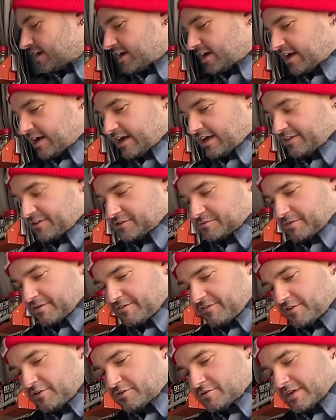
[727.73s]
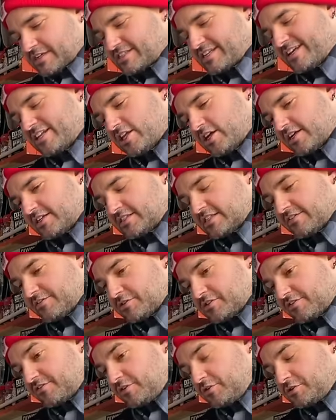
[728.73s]
uh, there's my fuse I say a lot of stuff
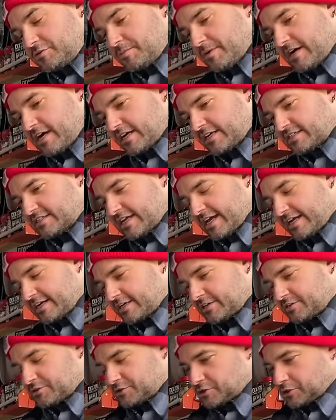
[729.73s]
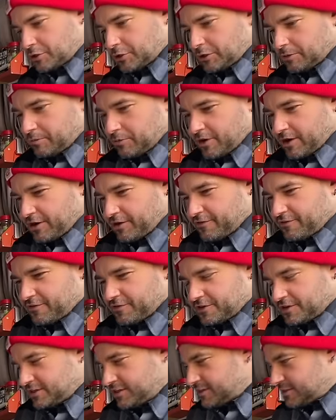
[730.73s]
there's a fuse box and another circuit breaker for
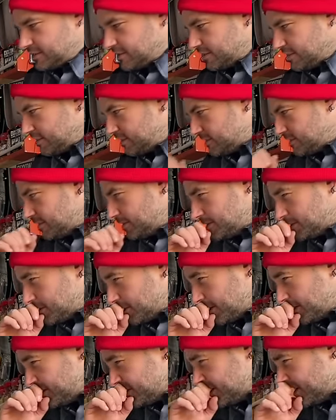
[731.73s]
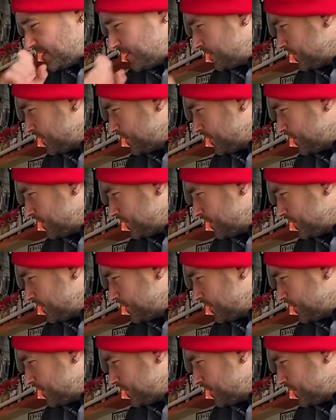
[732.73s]
the DC to DC charger